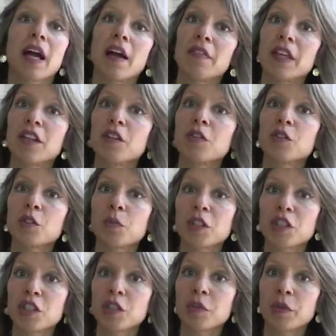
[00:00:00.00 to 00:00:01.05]
and then you
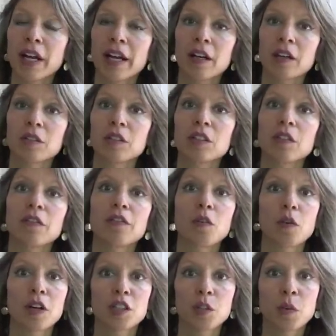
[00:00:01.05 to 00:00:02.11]
swish it around
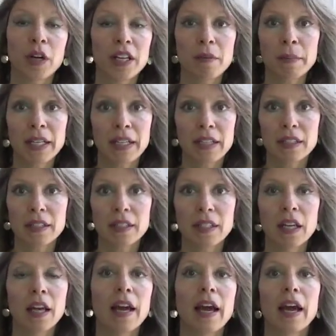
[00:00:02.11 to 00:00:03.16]
for 20
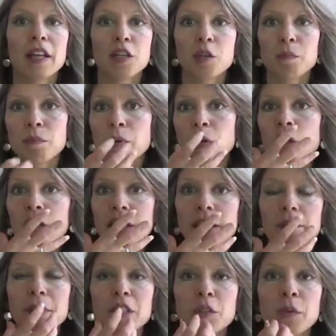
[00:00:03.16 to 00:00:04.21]
minutes and you pull
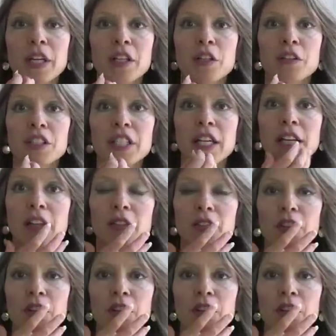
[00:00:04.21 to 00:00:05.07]
it between your teeth.